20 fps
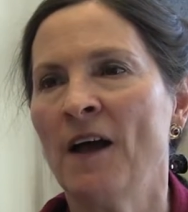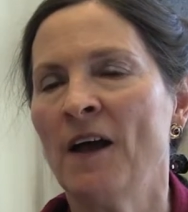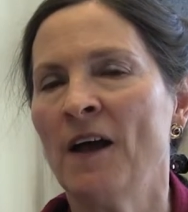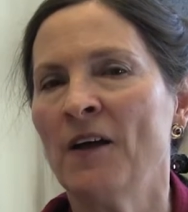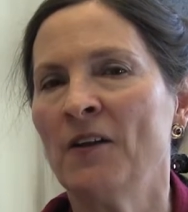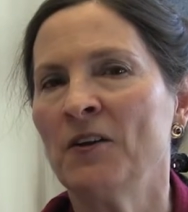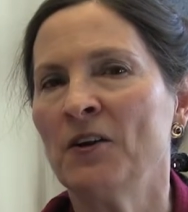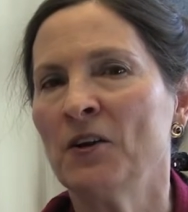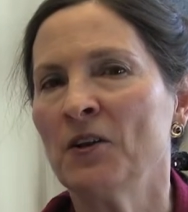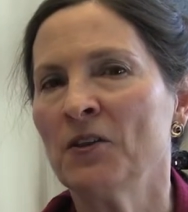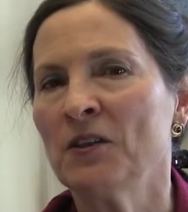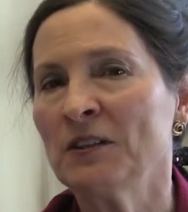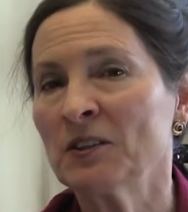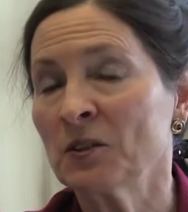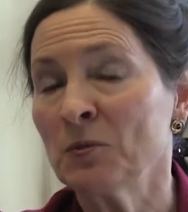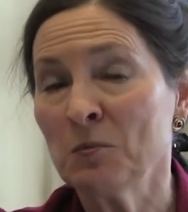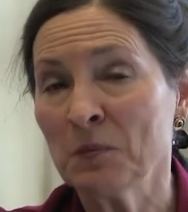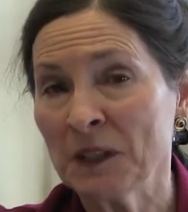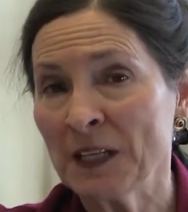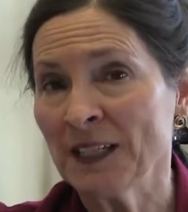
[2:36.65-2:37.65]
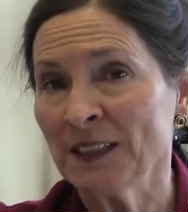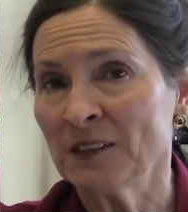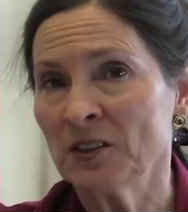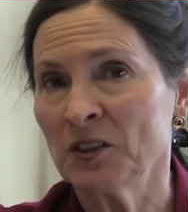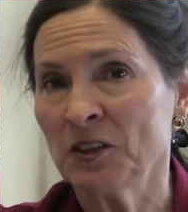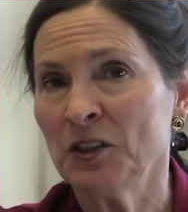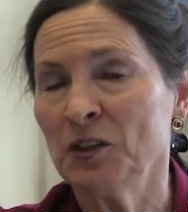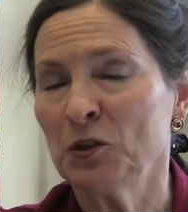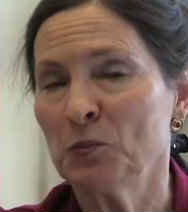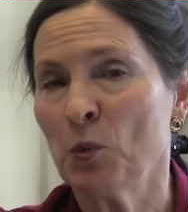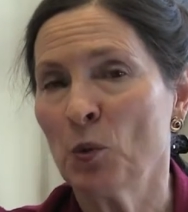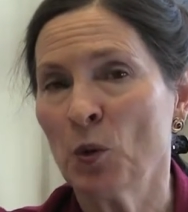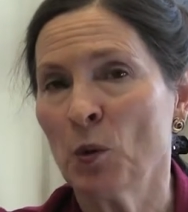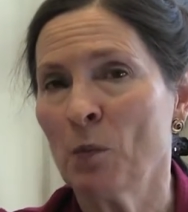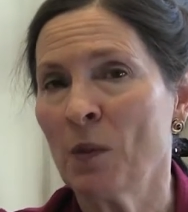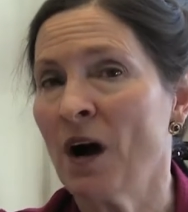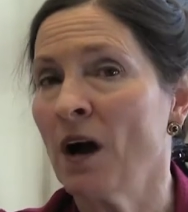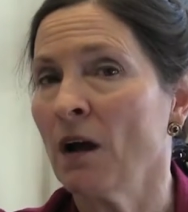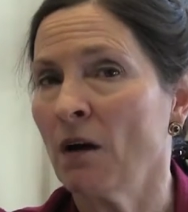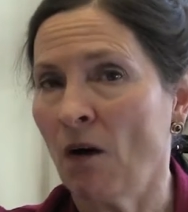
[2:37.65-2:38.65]
And this complexity is
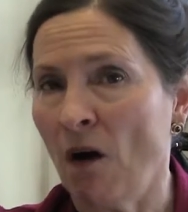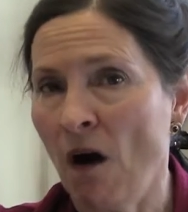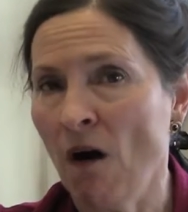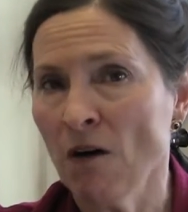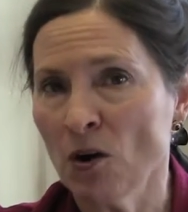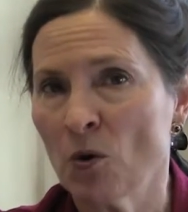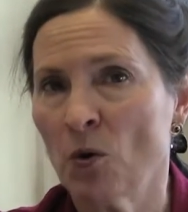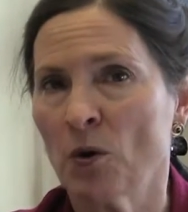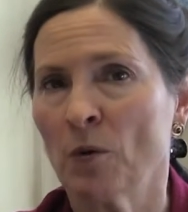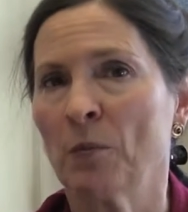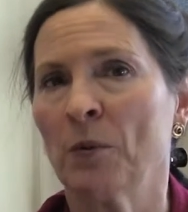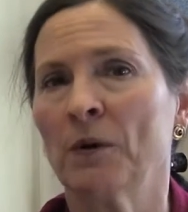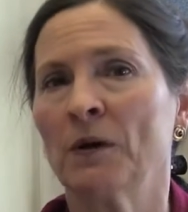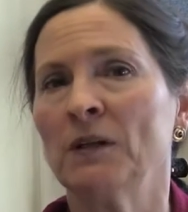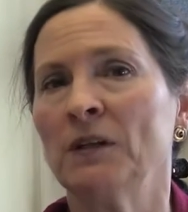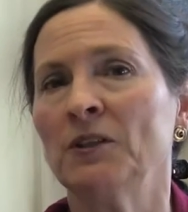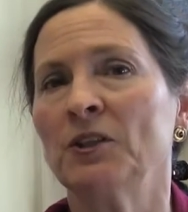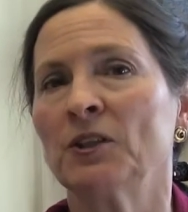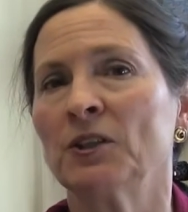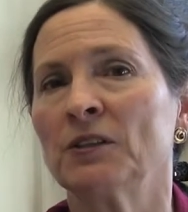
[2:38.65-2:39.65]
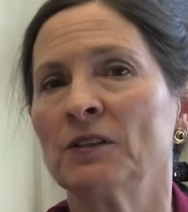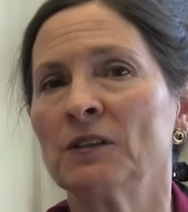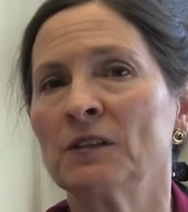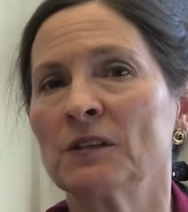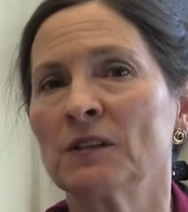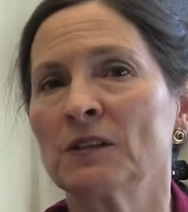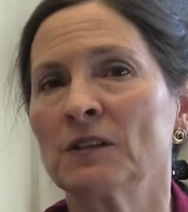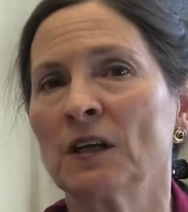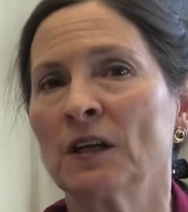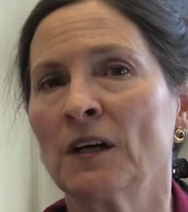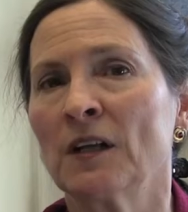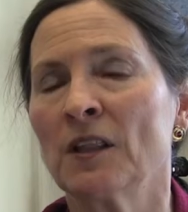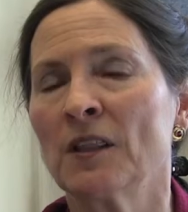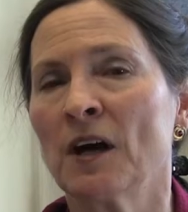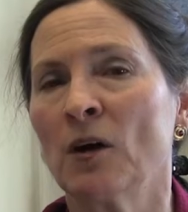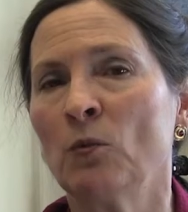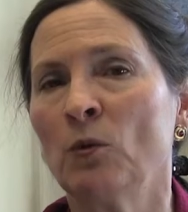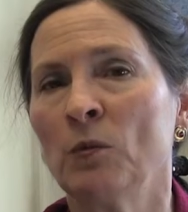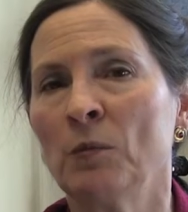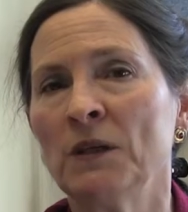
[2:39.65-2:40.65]
borne by all corporations
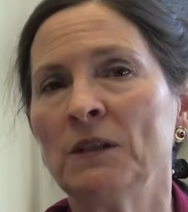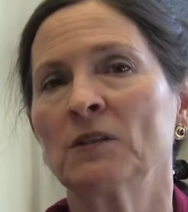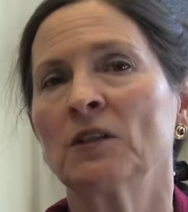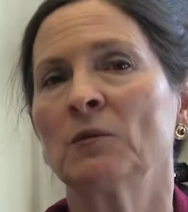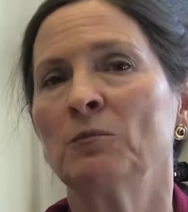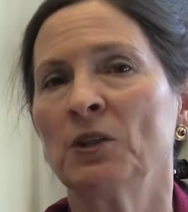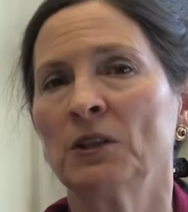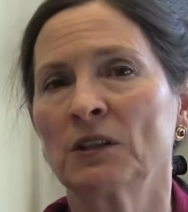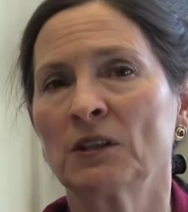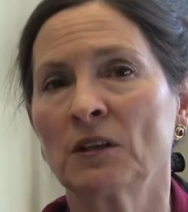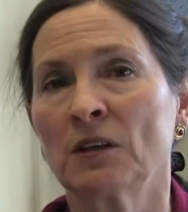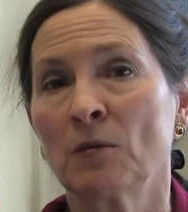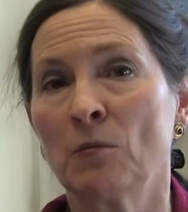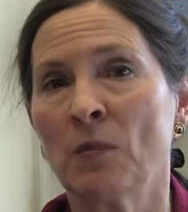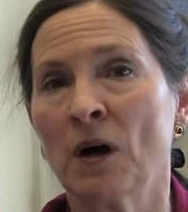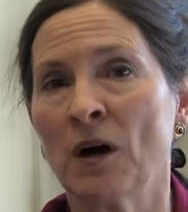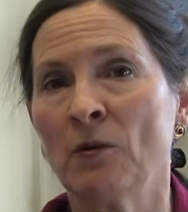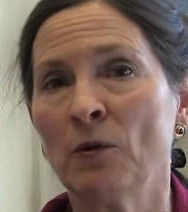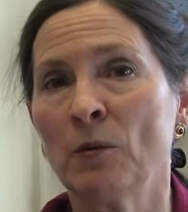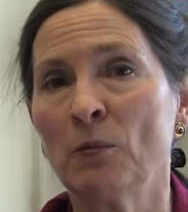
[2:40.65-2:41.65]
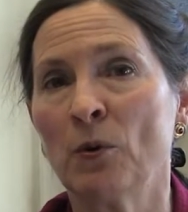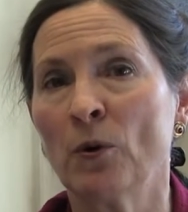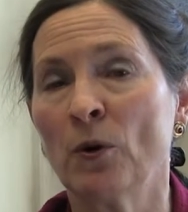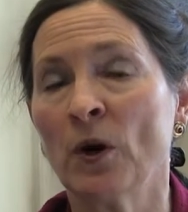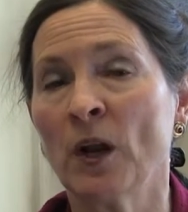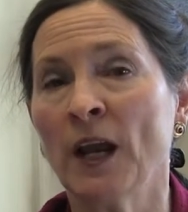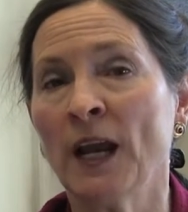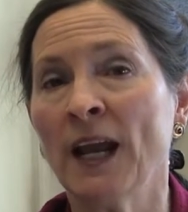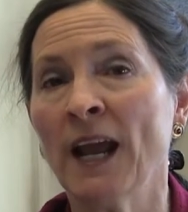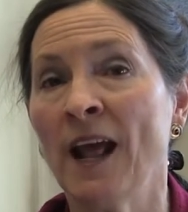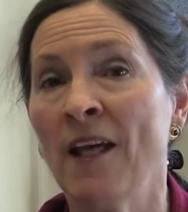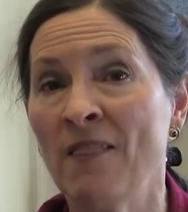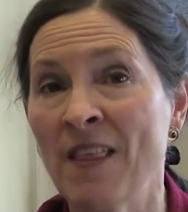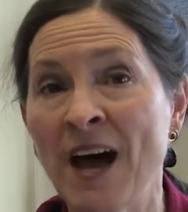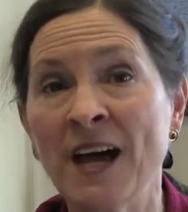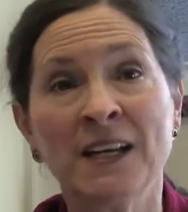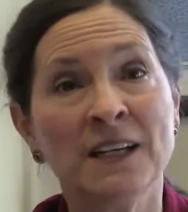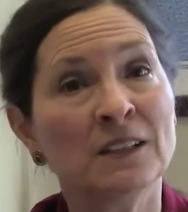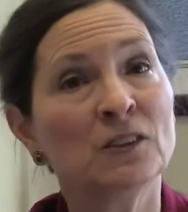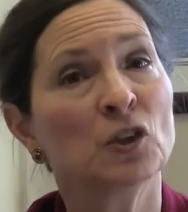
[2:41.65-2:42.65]
that would be subject to combined reporting,
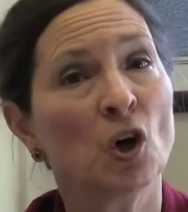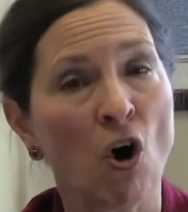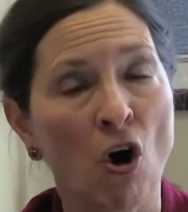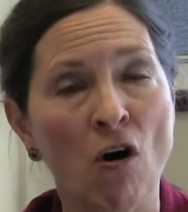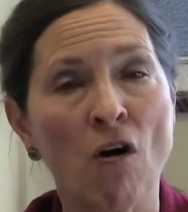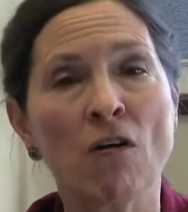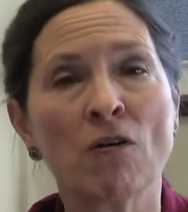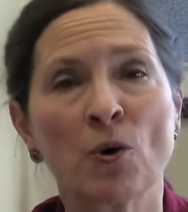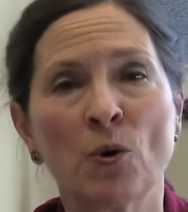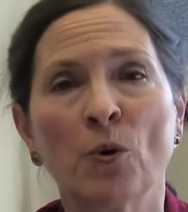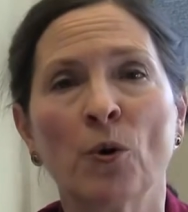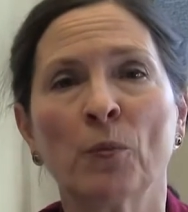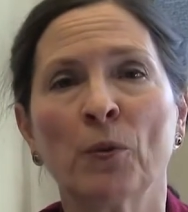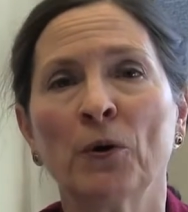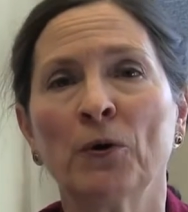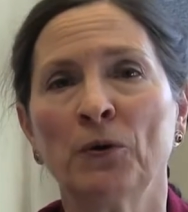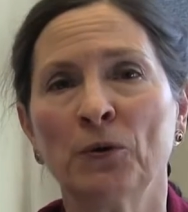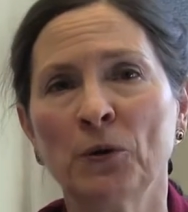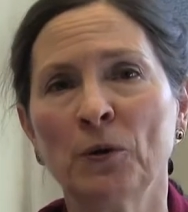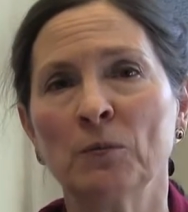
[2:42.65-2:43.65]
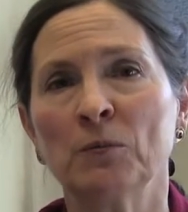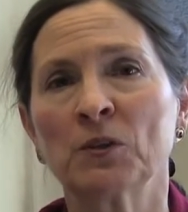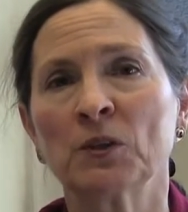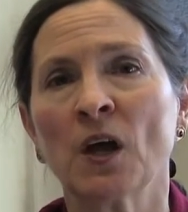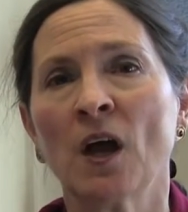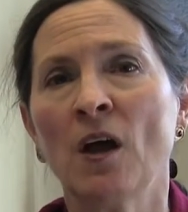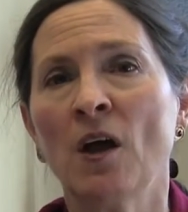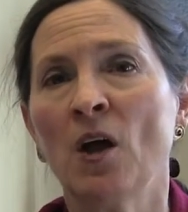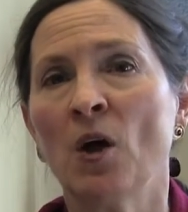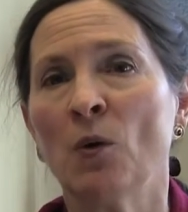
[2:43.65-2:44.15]
and that is all corporate groups,